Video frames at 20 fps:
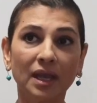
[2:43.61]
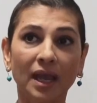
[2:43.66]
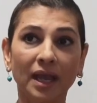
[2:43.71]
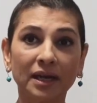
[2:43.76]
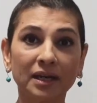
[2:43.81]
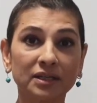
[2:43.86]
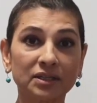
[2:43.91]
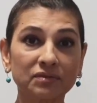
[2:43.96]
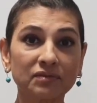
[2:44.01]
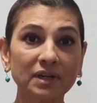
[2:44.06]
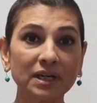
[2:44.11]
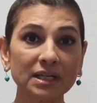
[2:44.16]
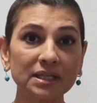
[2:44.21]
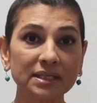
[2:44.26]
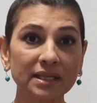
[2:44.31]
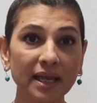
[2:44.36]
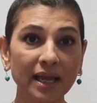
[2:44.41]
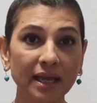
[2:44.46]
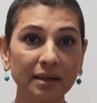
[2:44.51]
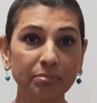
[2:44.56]
And it's really
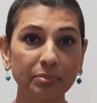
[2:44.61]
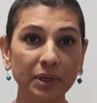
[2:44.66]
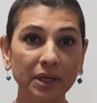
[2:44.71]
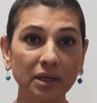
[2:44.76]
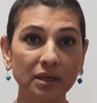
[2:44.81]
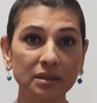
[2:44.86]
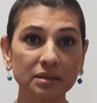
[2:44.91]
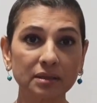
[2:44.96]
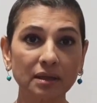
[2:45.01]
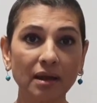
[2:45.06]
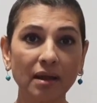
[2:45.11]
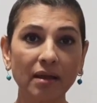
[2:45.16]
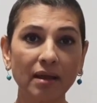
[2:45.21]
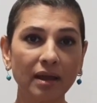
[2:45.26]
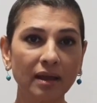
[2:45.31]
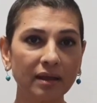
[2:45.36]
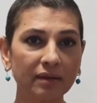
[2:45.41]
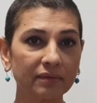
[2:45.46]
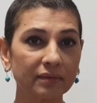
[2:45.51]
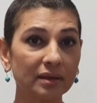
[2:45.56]
sad because I
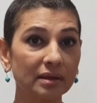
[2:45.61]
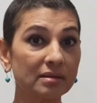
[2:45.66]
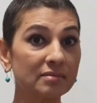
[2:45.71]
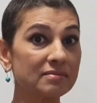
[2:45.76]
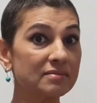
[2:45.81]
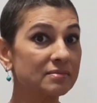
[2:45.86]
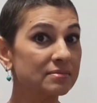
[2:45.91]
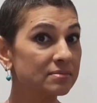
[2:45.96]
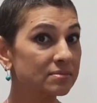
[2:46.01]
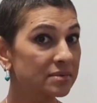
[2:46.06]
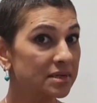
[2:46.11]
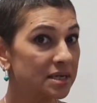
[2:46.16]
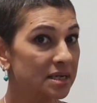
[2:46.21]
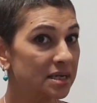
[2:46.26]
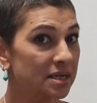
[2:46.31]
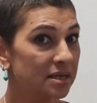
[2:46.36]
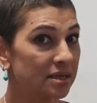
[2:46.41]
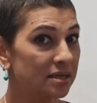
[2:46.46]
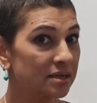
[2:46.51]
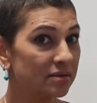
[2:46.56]
have a
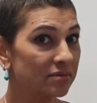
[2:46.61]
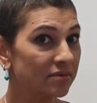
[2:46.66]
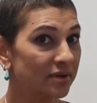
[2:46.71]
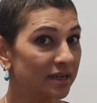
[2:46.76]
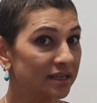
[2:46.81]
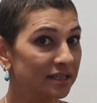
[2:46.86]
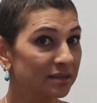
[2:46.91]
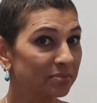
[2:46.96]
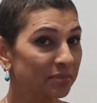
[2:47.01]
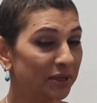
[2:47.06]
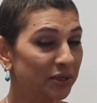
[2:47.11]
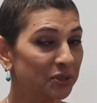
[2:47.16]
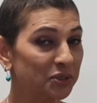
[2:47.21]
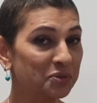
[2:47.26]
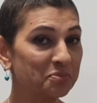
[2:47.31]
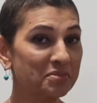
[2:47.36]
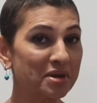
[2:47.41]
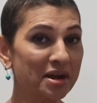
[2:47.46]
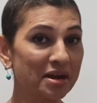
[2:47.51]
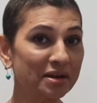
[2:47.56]
really good recipe to
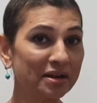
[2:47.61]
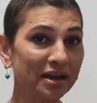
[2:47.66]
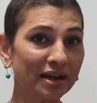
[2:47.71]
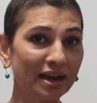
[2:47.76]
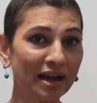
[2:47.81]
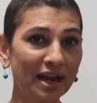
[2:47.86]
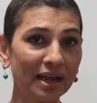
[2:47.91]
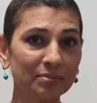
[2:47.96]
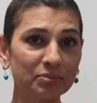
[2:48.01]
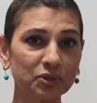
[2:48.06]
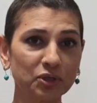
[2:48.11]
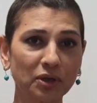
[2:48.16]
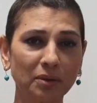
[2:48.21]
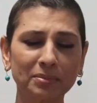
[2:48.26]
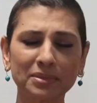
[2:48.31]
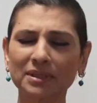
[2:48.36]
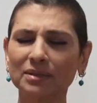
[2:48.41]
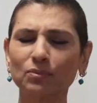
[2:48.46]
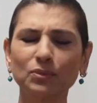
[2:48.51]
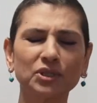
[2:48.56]
marinate lamb
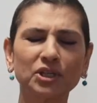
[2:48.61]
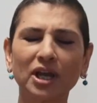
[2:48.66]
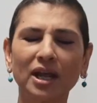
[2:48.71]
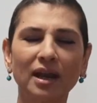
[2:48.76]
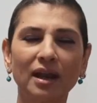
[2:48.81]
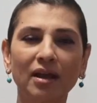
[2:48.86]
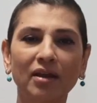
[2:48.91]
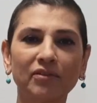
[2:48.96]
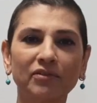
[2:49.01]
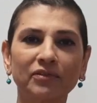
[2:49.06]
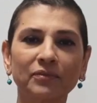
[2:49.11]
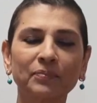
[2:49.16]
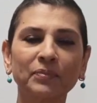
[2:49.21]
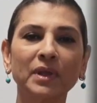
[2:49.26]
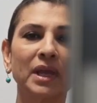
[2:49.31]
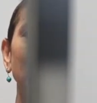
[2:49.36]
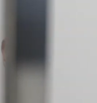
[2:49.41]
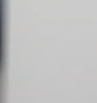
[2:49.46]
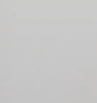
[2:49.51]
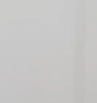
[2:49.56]
chops, which I love.
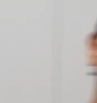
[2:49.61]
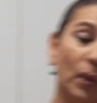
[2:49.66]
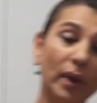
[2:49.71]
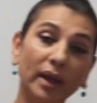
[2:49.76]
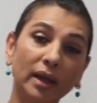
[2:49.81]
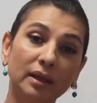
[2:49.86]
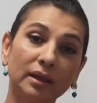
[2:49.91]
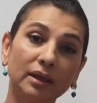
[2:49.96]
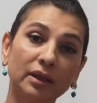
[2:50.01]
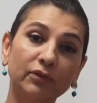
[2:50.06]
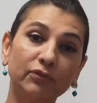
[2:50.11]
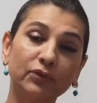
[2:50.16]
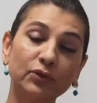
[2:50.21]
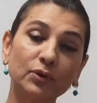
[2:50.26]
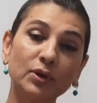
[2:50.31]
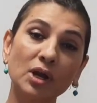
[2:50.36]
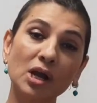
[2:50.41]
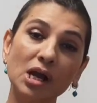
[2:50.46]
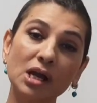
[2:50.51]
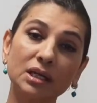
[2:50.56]
So anyway, if you
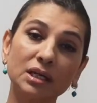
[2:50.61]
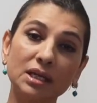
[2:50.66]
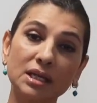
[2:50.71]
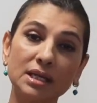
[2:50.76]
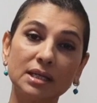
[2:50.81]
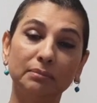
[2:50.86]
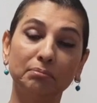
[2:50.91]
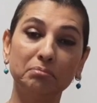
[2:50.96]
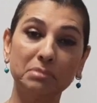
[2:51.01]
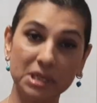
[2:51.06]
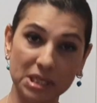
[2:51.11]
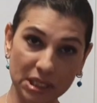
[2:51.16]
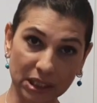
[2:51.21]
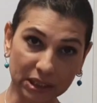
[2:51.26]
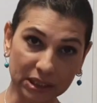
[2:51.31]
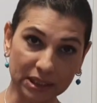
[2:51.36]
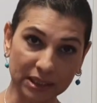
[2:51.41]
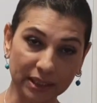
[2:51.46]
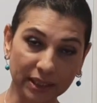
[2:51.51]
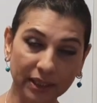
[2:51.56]
can't eat
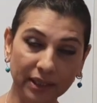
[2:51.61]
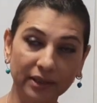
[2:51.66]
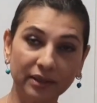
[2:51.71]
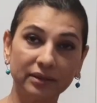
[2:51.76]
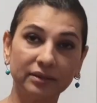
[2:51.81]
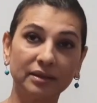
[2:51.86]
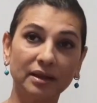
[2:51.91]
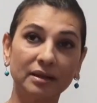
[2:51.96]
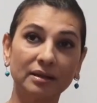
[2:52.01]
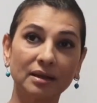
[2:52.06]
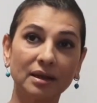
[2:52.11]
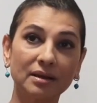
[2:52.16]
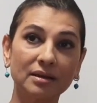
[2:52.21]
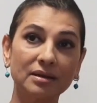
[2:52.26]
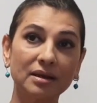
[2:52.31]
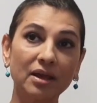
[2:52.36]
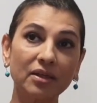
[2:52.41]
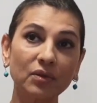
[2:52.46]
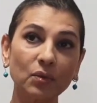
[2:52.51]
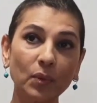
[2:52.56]
meat, then
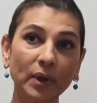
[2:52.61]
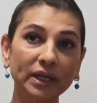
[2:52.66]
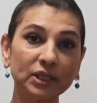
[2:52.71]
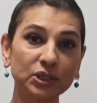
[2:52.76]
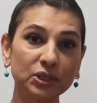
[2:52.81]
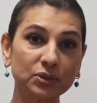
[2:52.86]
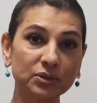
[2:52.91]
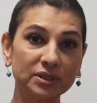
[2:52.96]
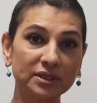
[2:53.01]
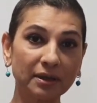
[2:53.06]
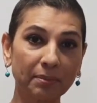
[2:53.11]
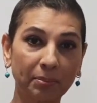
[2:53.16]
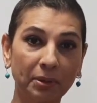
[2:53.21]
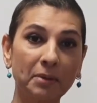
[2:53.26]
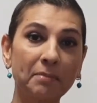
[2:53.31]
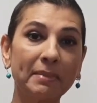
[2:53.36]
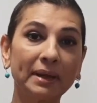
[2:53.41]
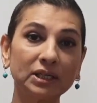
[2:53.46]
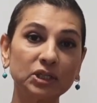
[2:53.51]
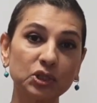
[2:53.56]
another way to
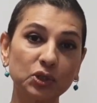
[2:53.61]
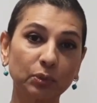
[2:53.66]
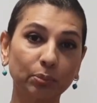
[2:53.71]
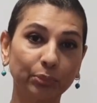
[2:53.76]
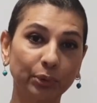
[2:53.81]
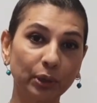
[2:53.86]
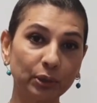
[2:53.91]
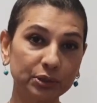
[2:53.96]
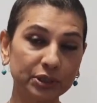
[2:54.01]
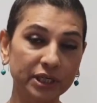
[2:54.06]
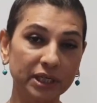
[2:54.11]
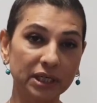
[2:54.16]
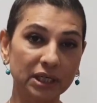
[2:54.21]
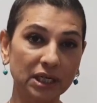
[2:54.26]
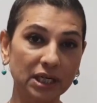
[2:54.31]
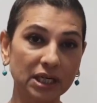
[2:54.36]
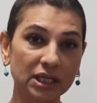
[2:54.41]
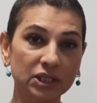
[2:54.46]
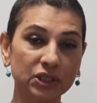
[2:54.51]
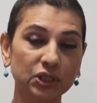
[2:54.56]
supplement your
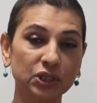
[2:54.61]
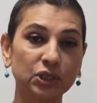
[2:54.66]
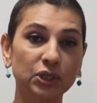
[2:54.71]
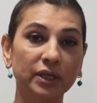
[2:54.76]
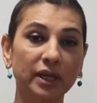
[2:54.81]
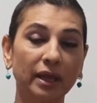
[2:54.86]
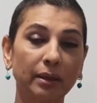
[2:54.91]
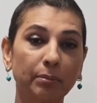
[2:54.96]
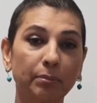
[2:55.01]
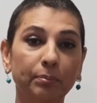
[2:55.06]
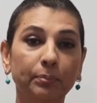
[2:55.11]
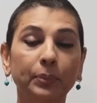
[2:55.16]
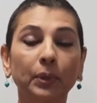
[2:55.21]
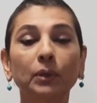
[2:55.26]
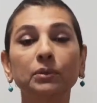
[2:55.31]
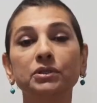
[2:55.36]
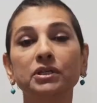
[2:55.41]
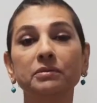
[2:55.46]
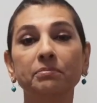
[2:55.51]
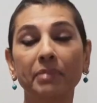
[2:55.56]
protein is to get
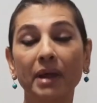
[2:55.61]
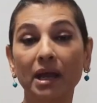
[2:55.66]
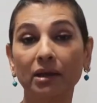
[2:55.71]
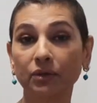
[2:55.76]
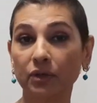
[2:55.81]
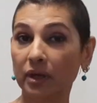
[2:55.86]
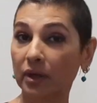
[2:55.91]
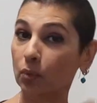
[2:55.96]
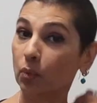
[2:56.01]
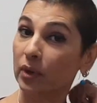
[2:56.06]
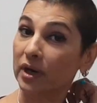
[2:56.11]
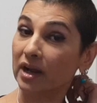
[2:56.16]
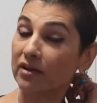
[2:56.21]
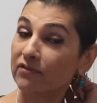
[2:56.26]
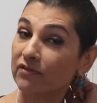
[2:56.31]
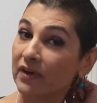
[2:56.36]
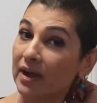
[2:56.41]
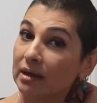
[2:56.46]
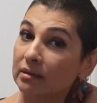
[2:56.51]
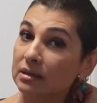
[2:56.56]
protein powder. And what
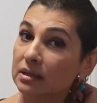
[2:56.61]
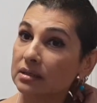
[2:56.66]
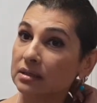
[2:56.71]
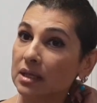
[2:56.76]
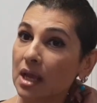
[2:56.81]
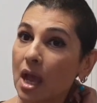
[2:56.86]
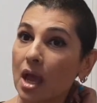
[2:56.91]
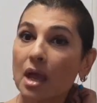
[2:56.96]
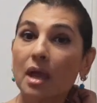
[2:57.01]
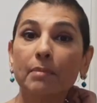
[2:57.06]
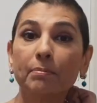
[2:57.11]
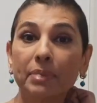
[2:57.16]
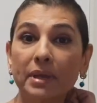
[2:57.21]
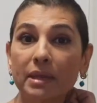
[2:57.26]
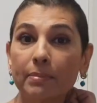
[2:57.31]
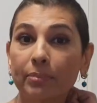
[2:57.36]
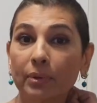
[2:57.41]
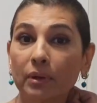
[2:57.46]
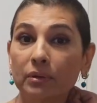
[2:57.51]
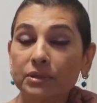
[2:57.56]
I've found is
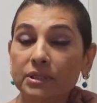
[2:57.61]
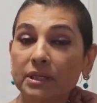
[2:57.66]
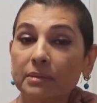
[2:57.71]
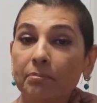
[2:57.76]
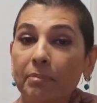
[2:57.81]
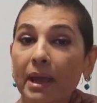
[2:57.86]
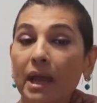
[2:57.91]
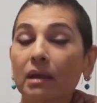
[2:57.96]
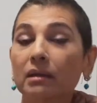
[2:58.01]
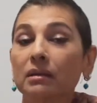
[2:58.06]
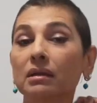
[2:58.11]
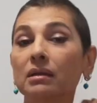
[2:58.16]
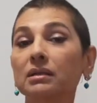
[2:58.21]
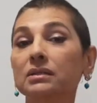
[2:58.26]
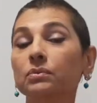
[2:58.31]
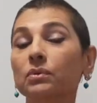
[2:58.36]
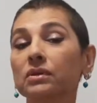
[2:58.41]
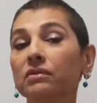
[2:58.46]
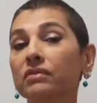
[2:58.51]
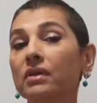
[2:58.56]
pea protein powder
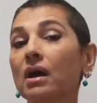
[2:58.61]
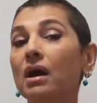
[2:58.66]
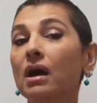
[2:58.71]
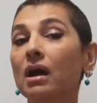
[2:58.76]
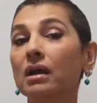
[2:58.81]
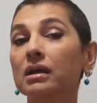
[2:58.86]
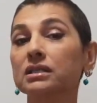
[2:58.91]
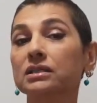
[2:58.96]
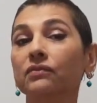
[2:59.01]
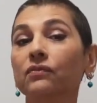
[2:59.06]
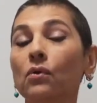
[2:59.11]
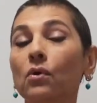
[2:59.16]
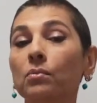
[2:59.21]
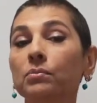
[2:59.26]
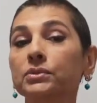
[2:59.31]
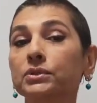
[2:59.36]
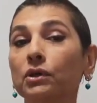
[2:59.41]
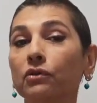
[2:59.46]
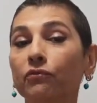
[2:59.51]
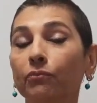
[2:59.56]
is one of the highest
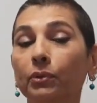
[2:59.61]
forms of